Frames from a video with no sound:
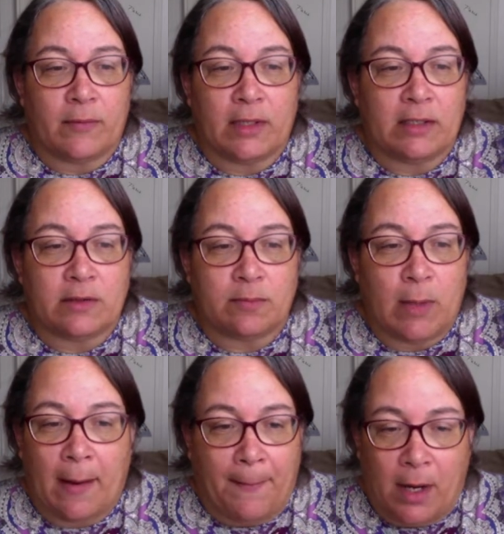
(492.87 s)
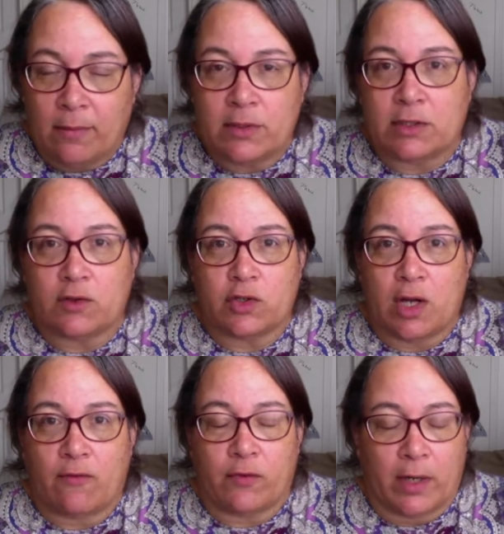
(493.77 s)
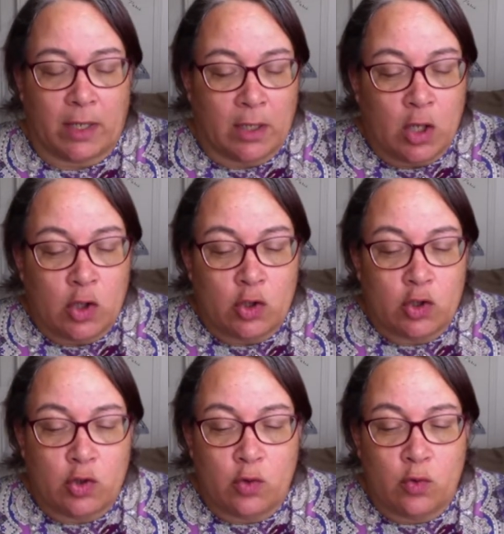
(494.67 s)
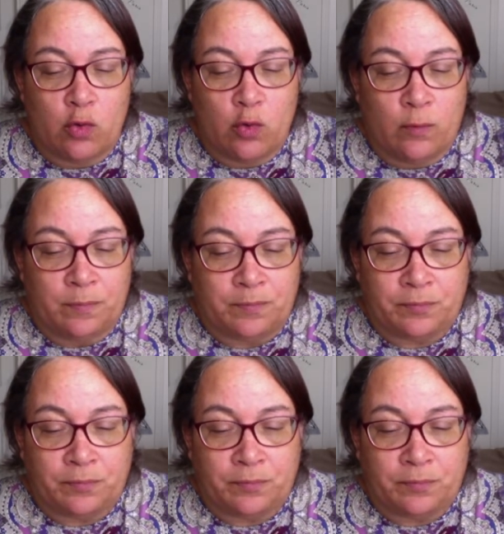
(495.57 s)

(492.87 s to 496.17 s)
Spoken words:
is my mom still suffering? To,